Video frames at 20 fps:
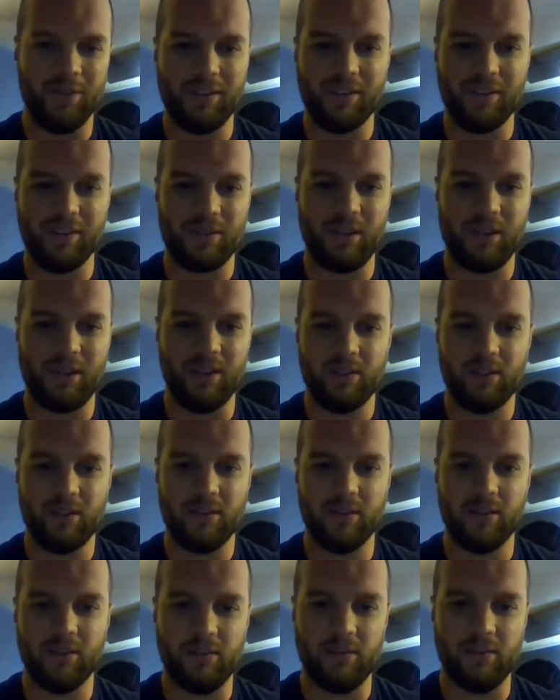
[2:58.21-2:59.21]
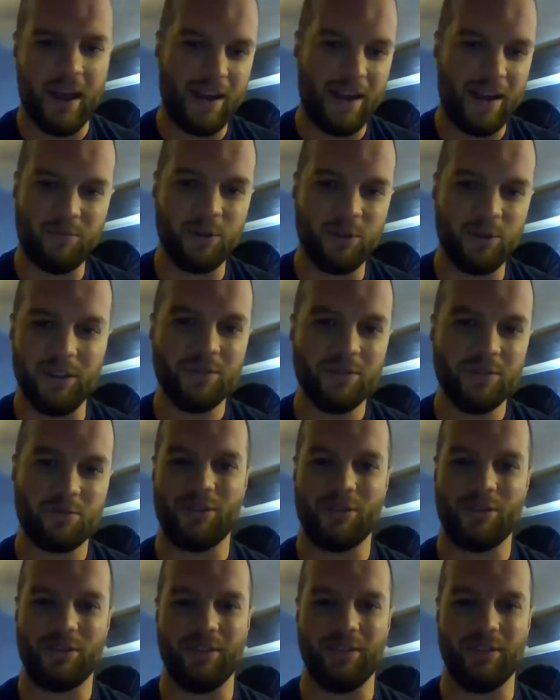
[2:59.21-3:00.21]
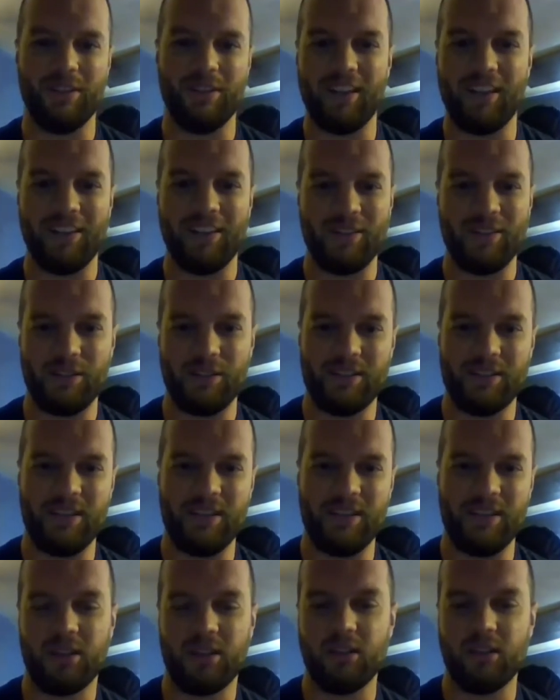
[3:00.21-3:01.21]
And it's like, now I'm really interested, like, because it seems like